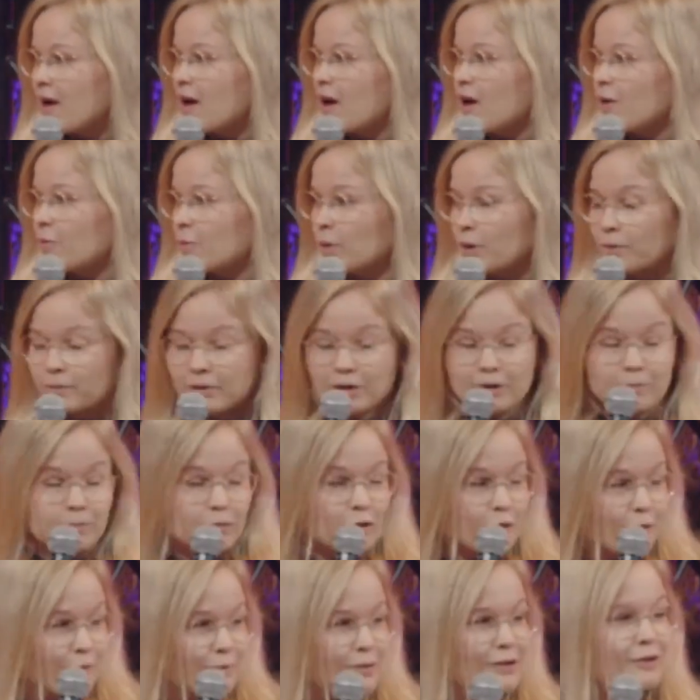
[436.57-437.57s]
We will
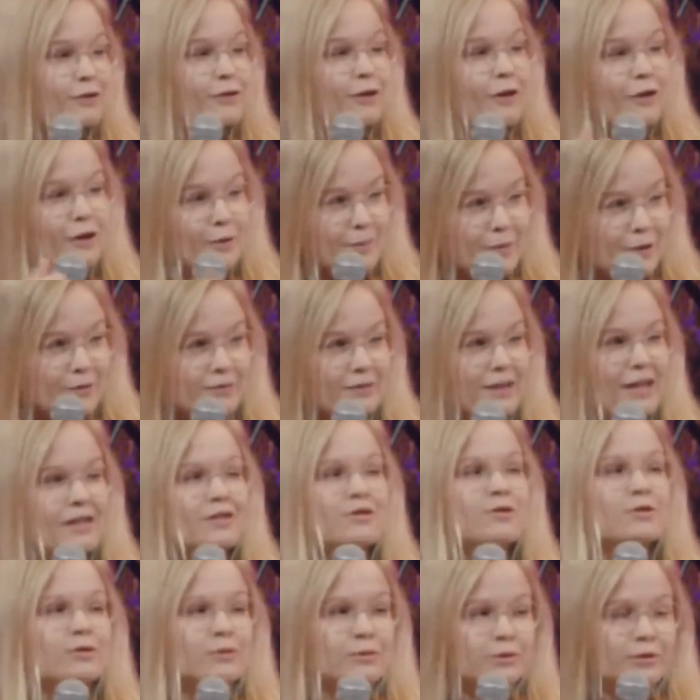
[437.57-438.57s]
probably talk about that
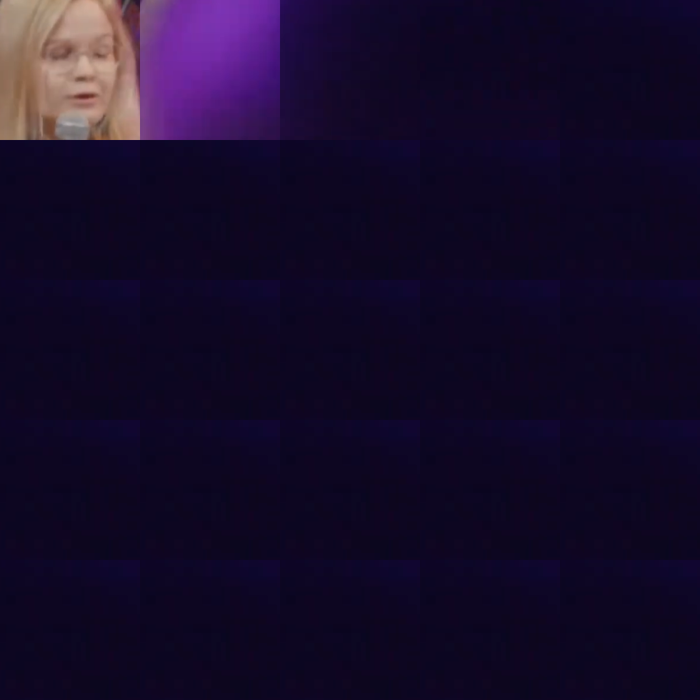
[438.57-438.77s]
soon.